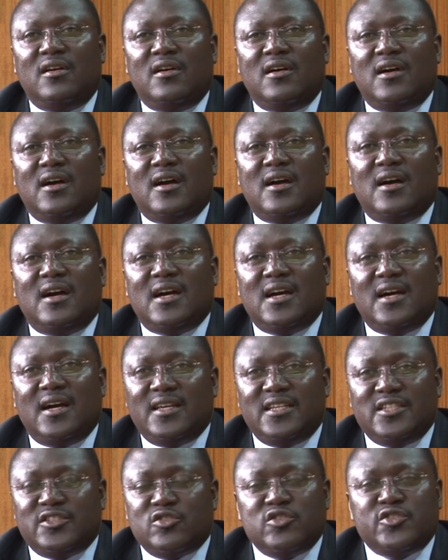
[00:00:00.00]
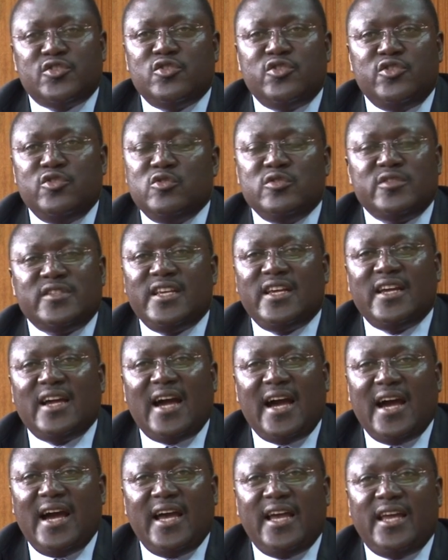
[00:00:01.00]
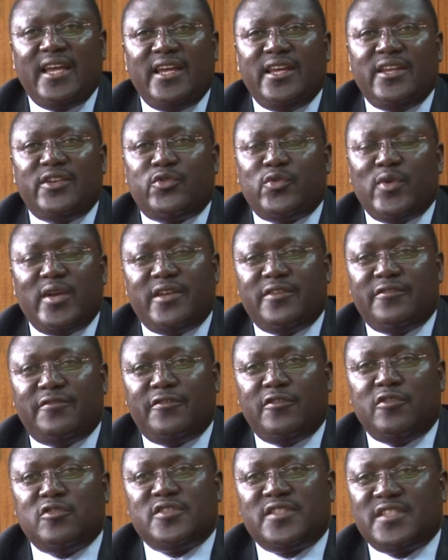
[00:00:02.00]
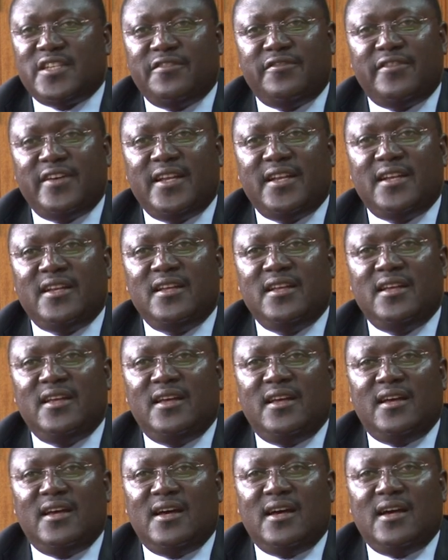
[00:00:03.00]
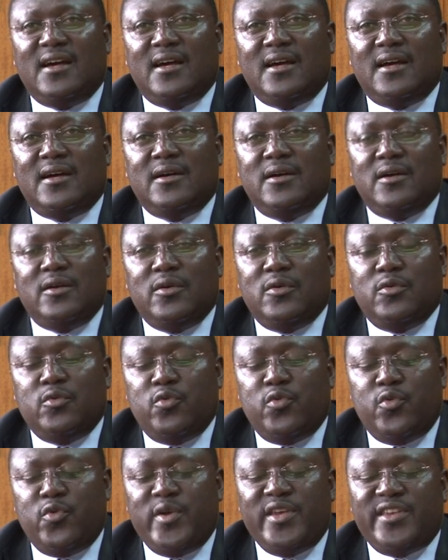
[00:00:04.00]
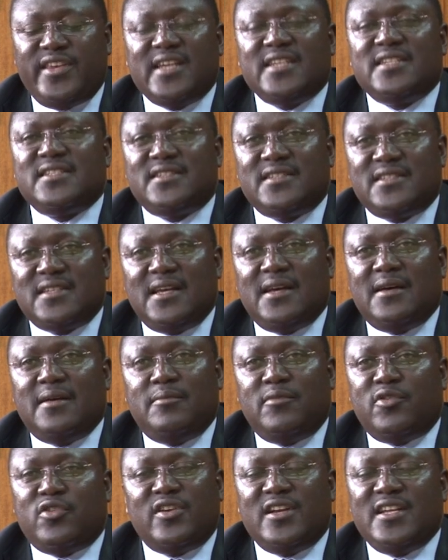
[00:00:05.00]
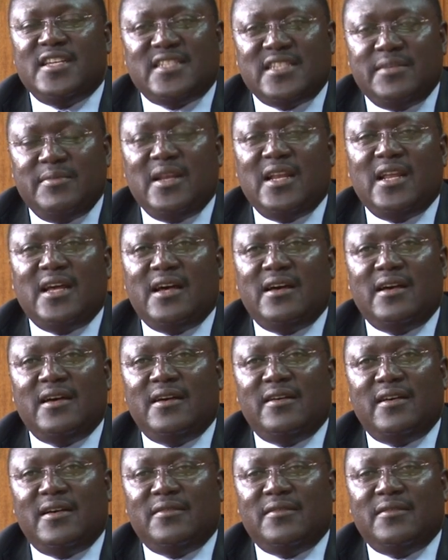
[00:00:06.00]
uh, is also using I 24 7, uh, which has uh, more or less similar,